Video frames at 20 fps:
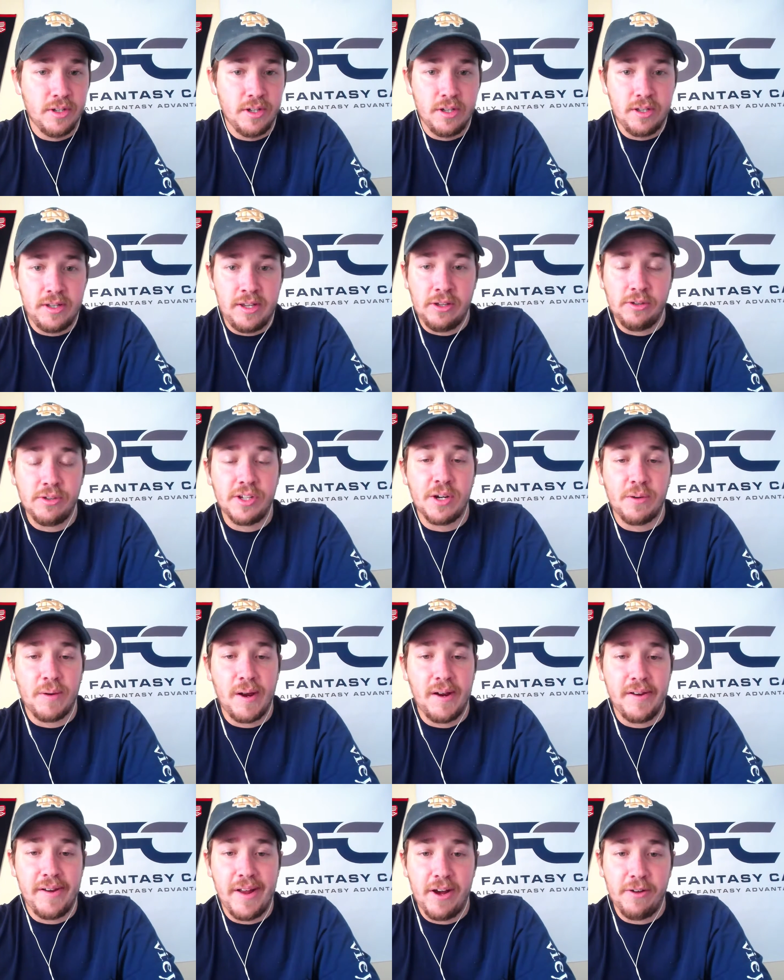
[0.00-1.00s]
killing it
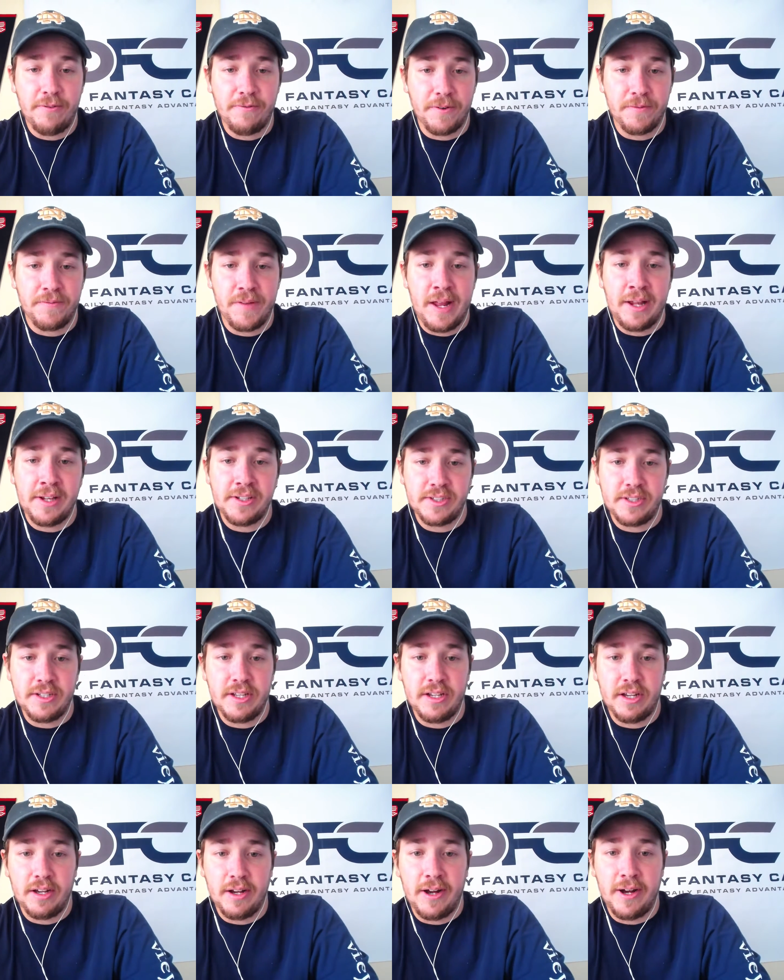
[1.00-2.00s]
right now for
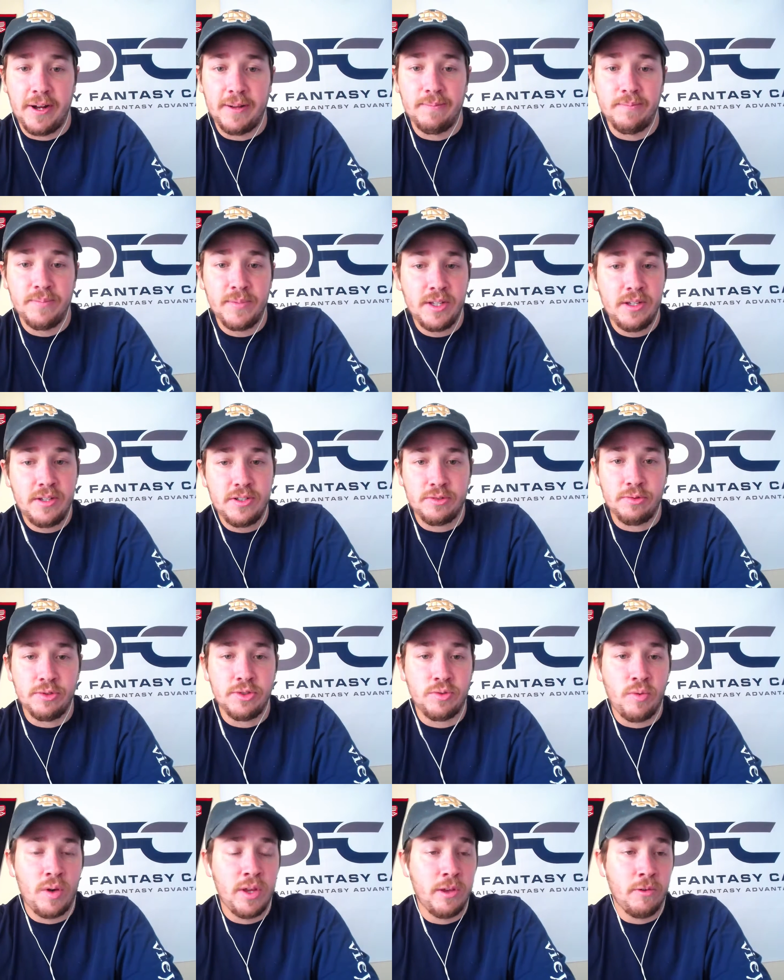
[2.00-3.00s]
fantasy. So he's
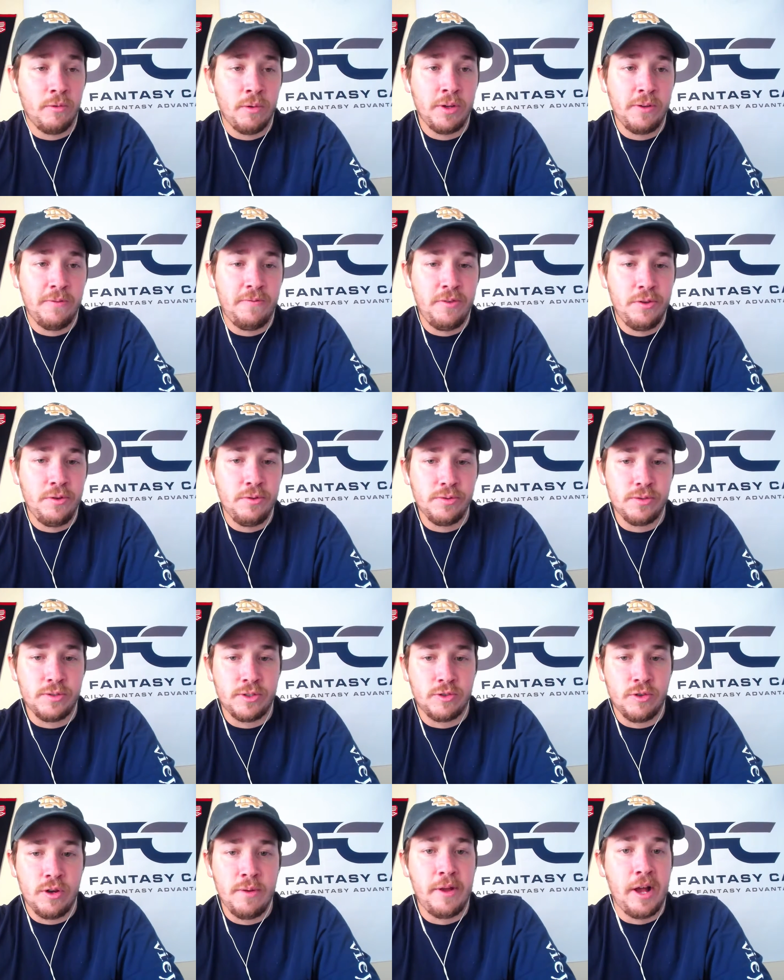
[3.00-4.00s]
one of the really few
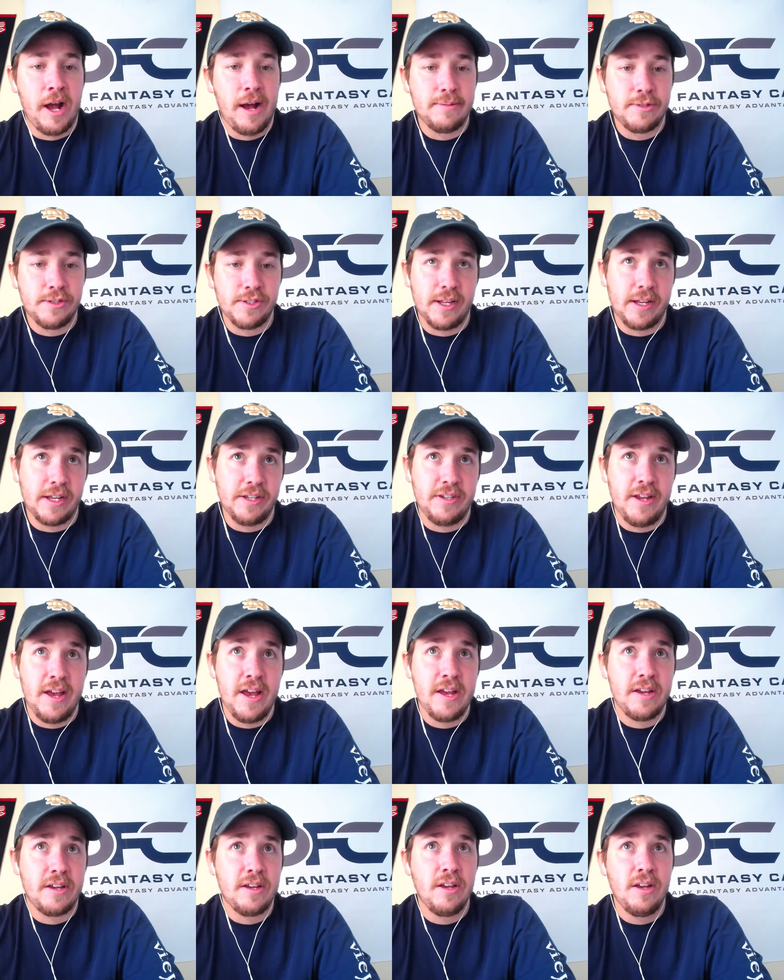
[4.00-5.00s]
streaming options I could
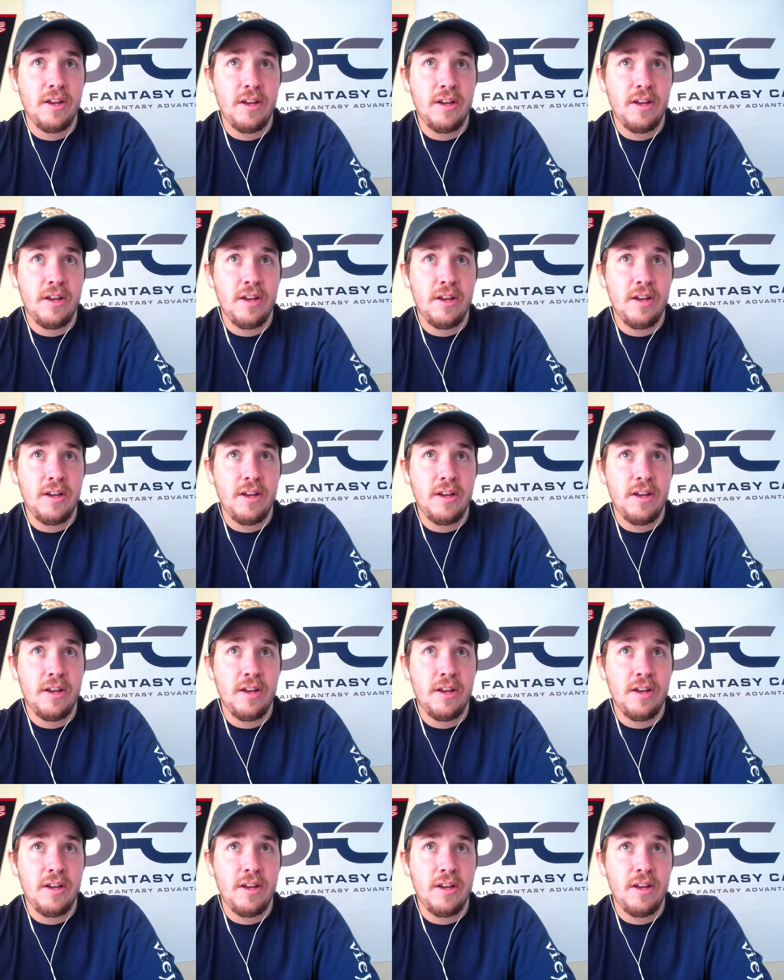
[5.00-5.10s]
take.